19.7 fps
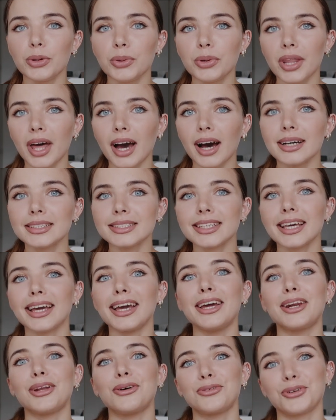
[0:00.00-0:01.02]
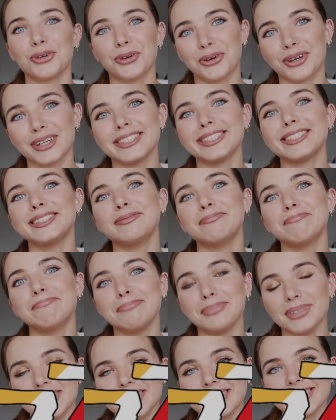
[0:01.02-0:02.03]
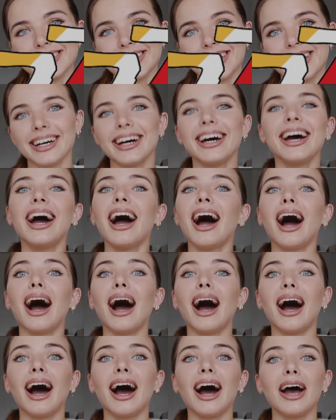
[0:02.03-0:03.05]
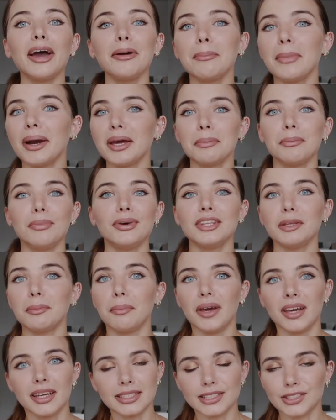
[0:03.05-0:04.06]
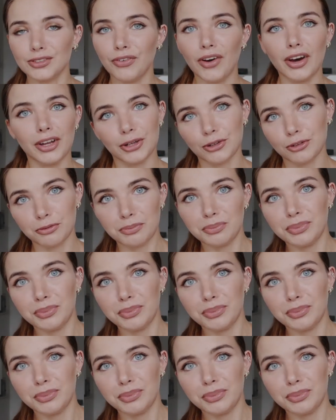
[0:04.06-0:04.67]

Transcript: you would ask? And of course, pizza. I might be the biggest fan of